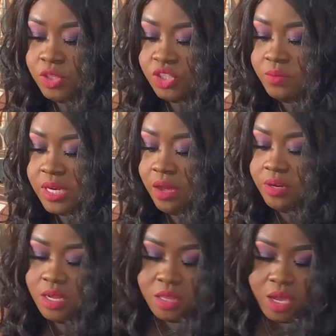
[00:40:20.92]
them
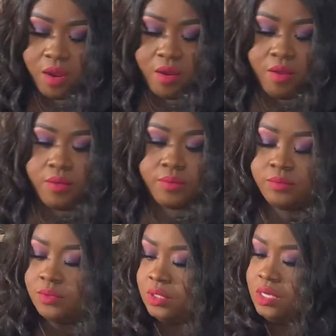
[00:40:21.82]
down in there.
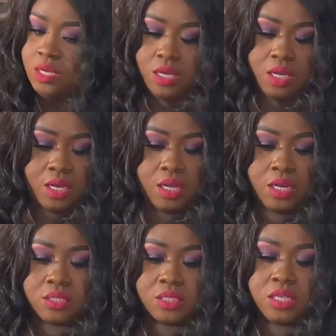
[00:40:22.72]
And then
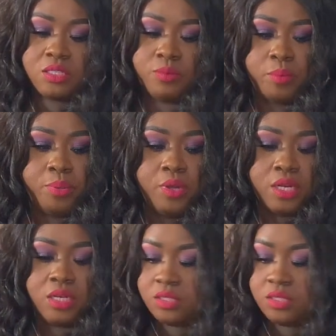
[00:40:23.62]
let's get some more pudding.